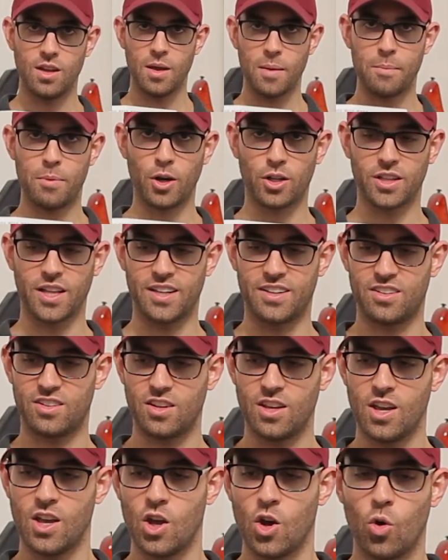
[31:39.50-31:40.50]
booklets.
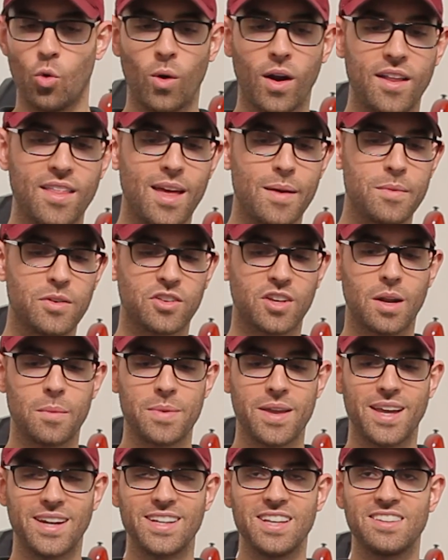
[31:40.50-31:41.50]
One of them is going to
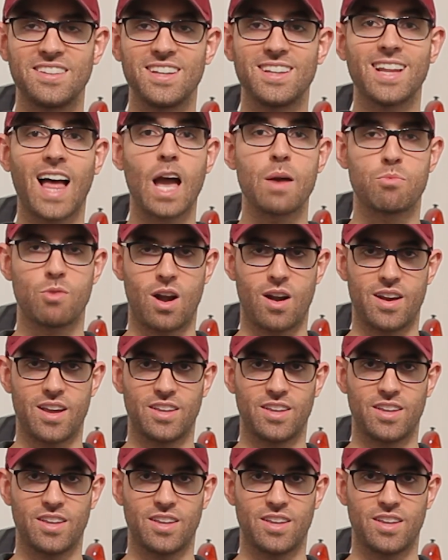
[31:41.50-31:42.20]
be a Nisi library.